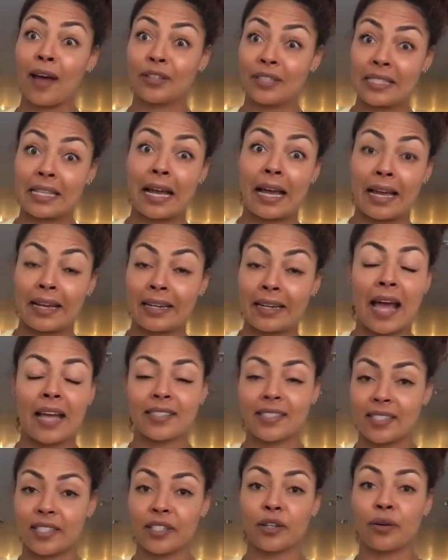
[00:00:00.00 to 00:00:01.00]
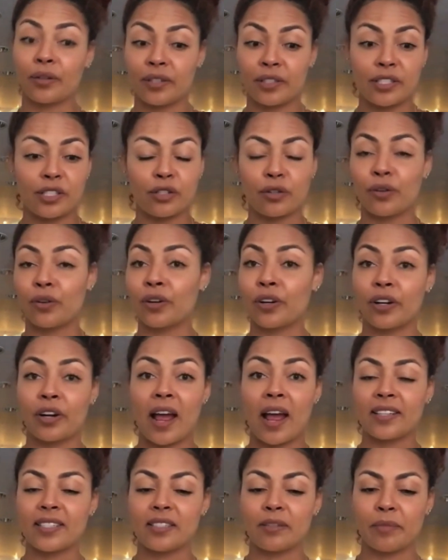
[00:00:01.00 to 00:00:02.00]
outside and has
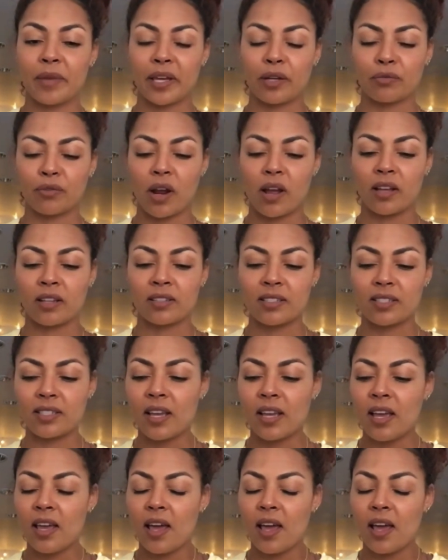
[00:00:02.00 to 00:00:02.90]
to make runs.